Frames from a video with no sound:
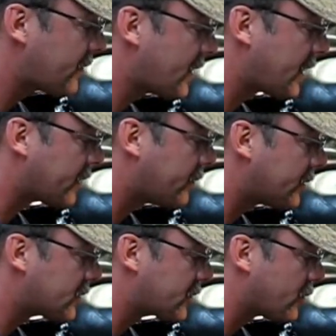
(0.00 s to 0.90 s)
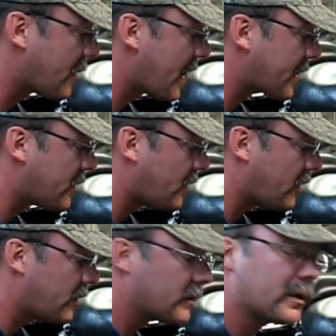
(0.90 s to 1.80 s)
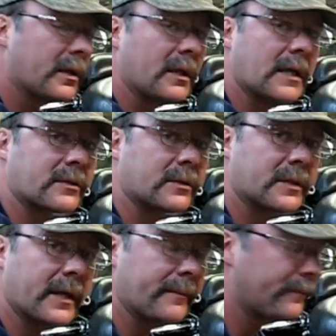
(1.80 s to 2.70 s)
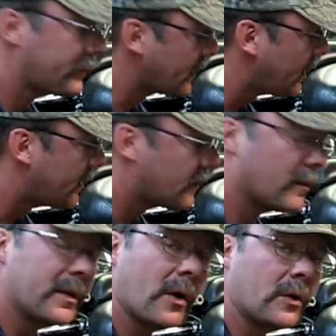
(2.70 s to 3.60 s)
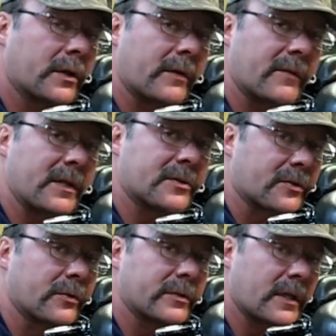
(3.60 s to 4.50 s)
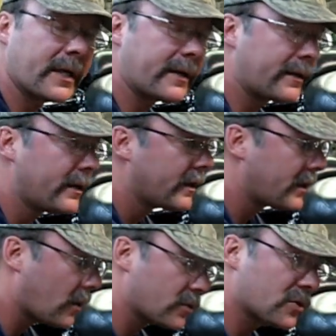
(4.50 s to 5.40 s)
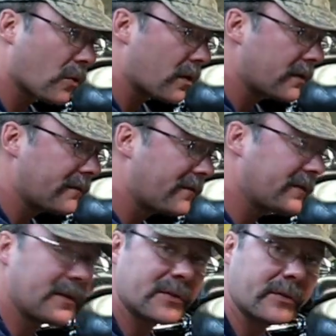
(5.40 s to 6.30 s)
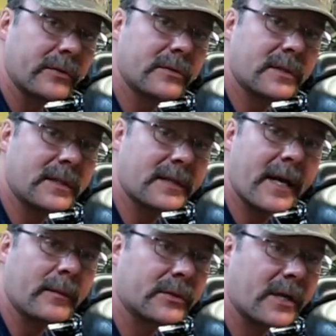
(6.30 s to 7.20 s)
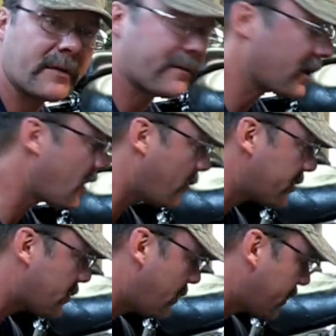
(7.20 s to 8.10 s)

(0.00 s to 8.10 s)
thing. Put the screw back in the hole, little electrical tape. There'll be no looking for these screws later, no sorting 50 screws on the table trying to figure out which one